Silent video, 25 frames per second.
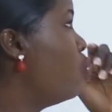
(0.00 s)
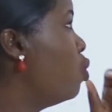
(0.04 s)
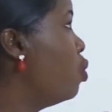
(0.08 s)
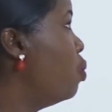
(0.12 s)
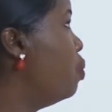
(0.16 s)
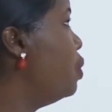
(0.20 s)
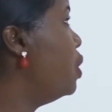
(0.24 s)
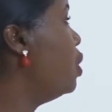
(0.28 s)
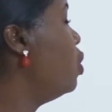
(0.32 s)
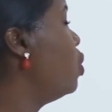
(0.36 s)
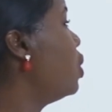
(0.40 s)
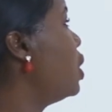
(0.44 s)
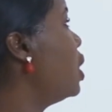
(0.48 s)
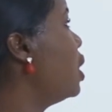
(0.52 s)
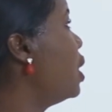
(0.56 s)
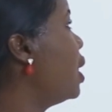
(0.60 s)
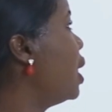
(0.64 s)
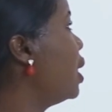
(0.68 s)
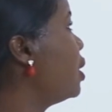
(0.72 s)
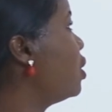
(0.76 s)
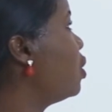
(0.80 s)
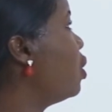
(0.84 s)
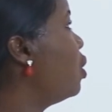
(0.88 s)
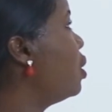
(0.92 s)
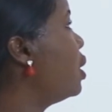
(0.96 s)
we'll be looking
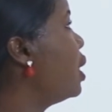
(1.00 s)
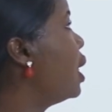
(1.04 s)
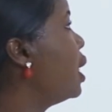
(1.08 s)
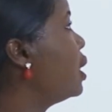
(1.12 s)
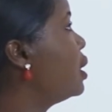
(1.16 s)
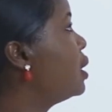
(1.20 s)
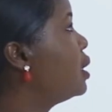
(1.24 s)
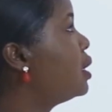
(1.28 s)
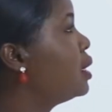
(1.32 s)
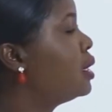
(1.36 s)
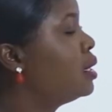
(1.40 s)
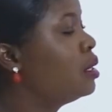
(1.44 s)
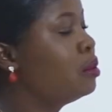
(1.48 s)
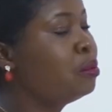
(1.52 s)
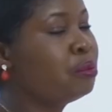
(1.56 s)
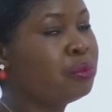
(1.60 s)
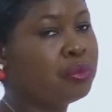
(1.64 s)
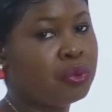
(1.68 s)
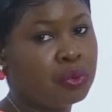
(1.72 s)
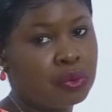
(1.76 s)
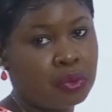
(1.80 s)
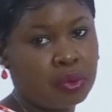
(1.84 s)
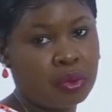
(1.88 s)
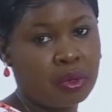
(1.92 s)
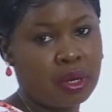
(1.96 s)
at under
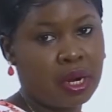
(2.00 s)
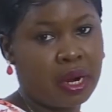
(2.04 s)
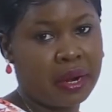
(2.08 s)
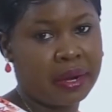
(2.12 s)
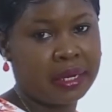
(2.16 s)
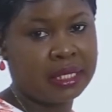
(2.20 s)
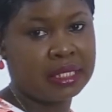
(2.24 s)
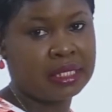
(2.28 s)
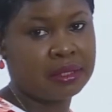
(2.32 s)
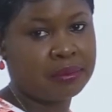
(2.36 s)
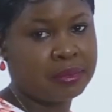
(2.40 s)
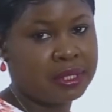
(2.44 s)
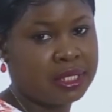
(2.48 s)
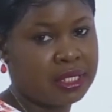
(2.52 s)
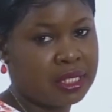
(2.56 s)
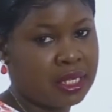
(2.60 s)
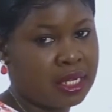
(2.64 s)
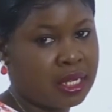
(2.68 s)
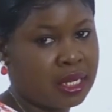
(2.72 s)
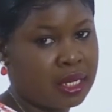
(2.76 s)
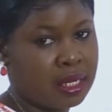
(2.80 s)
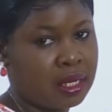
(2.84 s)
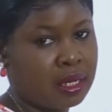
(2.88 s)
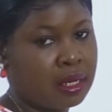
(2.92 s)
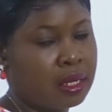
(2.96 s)
simple
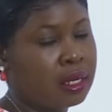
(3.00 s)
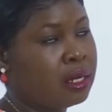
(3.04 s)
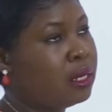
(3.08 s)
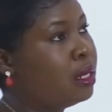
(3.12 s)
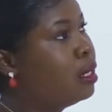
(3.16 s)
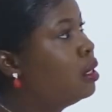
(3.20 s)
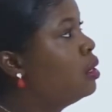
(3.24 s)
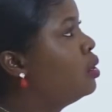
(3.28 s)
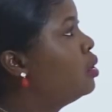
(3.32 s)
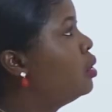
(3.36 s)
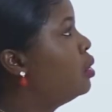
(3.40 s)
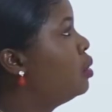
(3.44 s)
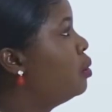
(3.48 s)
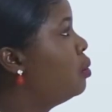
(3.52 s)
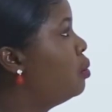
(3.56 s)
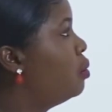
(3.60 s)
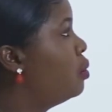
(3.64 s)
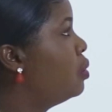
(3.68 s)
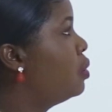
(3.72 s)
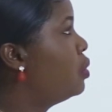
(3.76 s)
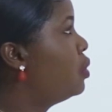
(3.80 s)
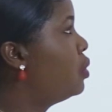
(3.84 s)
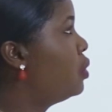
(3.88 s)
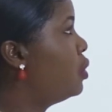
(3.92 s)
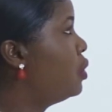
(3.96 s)
arithmetic
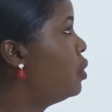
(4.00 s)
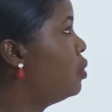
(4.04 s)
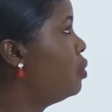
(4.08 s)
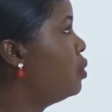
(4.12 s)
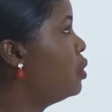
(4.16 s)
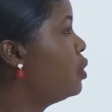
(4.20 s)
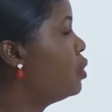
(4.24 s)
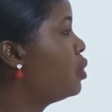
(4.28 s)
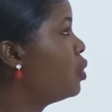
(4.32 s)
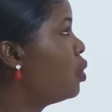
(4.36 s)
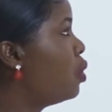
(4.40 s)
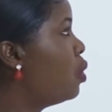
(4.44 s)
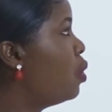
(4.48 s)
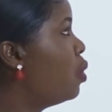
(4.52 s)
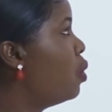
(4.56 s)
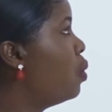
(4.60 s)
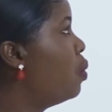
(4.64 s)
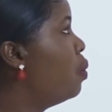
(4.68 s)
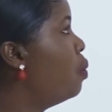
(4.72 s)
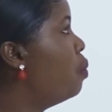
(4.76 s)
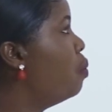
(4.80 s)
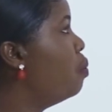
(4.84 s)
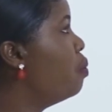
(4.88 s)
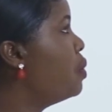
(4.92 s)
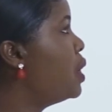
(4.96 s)
series or
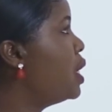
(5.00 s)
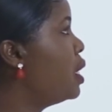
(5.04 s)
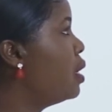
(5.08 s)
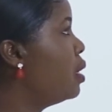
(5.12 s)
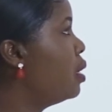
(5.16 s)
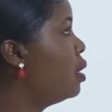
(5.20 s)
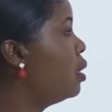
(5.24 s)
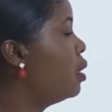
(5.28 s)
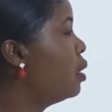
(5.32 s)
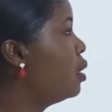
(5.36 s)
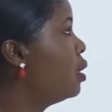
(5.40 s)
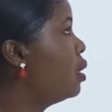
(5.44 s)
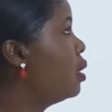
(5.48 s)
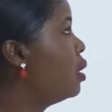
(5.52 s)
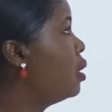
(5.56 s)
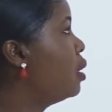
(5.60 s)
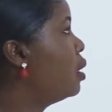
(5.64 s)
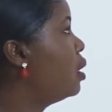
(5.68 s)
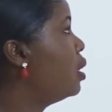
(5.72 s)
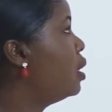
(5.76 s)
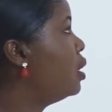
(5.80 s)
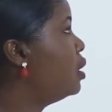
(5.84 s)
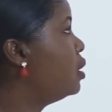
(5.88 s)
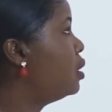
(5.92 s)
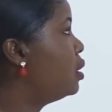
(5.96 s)
mean
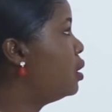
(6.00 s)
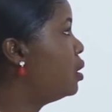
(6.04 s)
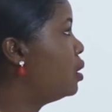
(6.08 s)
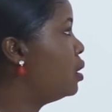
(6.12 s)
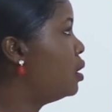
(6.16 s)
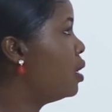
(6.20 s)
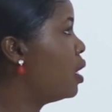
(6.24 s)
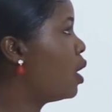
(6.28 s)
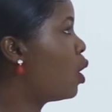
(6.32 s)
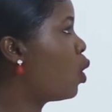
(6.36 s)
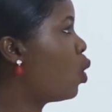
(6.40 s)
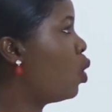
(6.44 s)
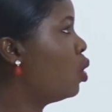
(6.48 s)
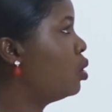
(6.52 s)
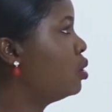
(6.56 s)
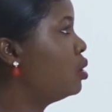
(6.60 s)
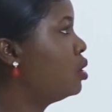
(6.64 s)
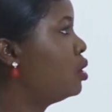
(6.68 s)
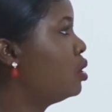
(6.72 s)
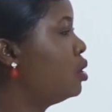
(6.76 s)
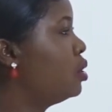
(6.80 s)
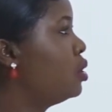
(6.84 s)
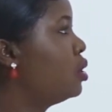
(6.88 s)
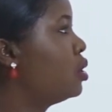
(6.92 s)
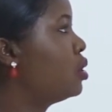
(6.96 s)
is the
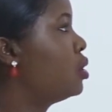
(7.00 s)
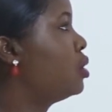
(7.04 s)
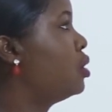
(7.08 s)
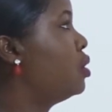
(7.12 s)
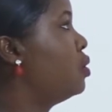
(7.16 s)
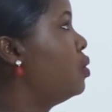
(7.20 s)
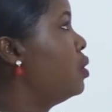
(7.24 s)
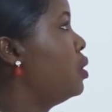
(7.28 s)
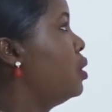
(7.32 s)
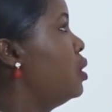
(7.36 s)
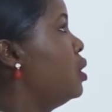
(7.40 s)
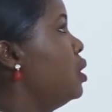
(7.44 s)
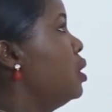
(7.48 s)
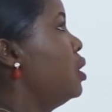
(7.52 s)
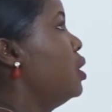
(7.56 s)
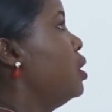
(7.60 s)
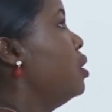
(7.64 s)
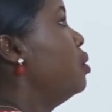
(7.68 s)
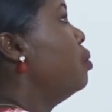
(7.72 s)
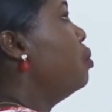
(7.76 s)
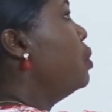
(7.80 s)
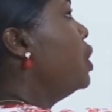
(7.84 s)
continuous series. This is